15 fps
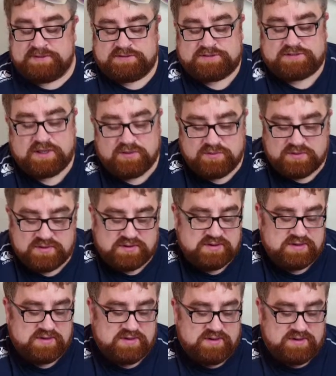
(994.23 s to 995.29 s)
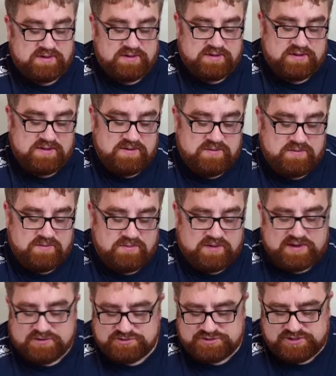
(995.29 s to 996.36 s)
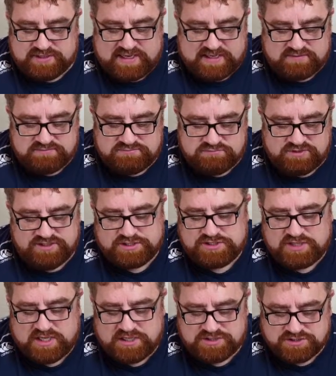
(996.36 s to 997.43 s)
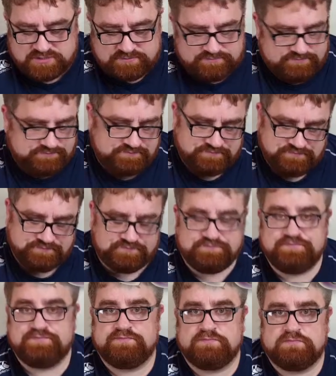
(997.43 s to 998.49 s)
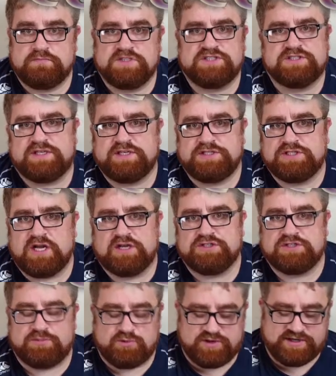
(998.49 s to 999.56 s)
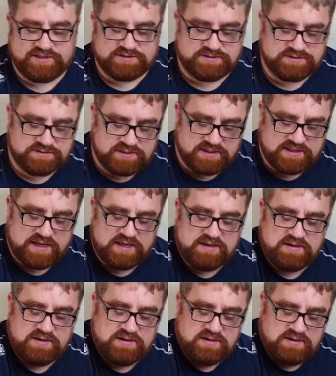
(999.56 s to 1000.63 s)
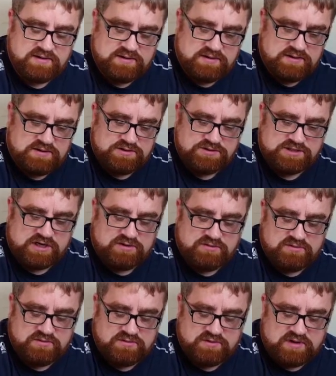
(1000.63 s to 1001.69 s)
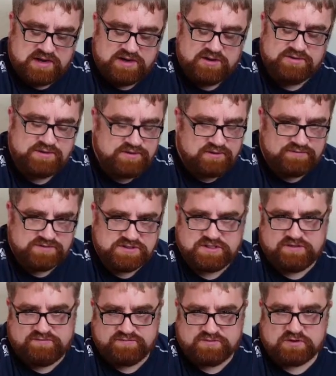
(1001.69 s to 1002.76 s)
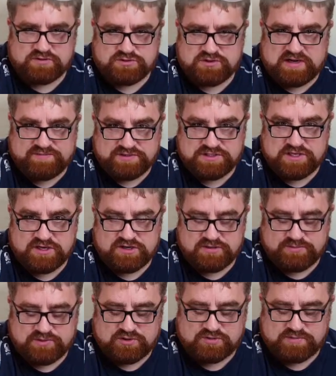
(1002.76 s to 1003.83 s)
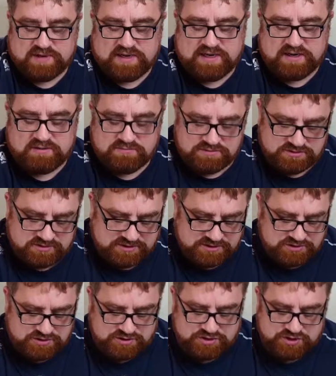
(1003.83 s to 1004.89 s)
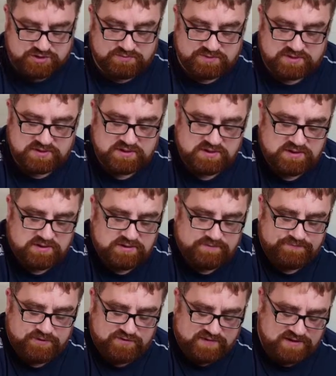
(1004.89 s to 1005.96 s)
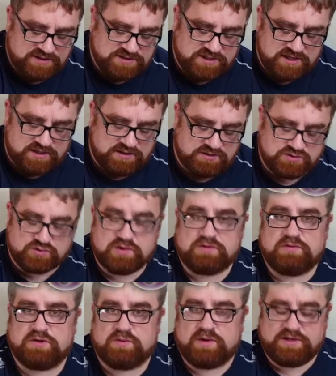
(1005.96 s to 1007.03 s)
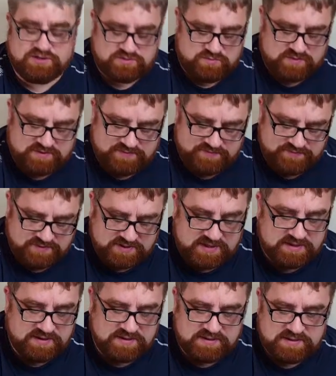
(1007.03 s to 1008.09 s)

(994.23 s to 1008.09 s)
So, what else do you get? Well, you charge them. Let's say you charge the Marines, okay? So, I know that obviously you've got to have a turn on the board by now, so let's just assume that you've had a turn in squirreled away somewhere, okay?